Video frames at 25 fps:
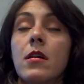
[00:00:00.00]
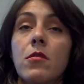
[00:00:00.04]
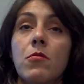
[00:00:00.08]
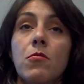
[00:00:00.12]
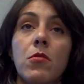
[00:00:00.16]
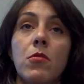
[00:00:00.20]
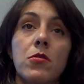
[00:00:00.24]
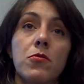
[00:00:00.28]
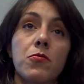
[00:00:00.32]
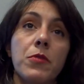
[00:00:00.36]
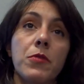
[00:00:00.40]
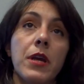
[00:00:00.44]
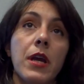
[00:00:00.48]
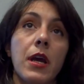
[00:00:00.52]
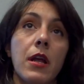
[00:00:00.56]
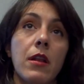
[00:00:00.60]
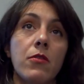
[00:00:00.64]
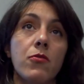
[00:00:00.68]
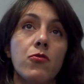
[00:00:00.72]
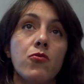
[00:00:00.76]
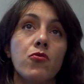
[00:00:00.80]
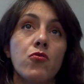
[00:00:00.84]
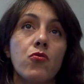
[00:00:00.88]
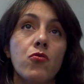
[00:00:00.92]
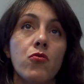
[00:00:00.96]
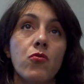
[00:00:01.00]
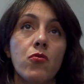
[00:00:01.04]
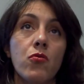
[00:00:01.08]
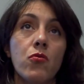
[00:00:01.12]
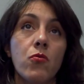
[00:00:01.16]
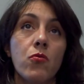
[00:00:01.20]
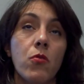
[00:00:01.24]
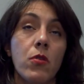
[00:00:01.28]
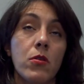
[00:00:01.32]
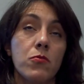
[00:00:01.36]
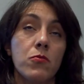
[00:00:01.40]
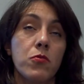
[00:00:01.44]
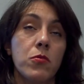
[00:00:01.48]
What we can do,
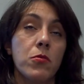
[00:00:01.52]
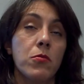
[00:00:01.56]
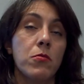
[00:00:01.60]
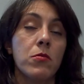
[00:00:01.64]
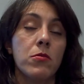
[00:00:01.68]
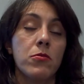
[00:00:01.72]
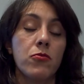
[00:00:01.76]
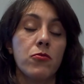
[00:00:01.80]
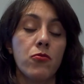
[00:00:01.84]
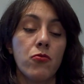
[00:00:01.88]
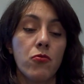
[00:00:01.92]
what we will